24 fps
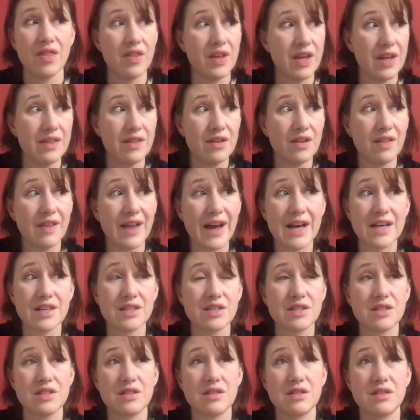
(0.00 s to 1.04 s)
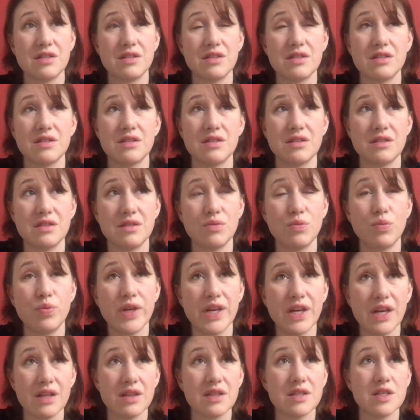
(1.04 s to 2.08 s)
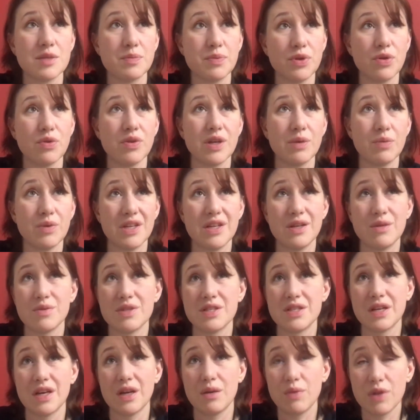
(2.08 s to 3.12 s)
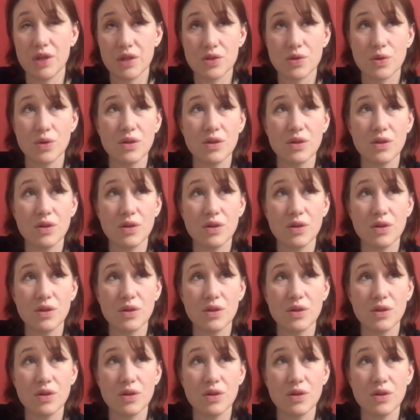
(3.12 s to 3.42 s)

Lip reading: We got the Spinone when he was 9 weeks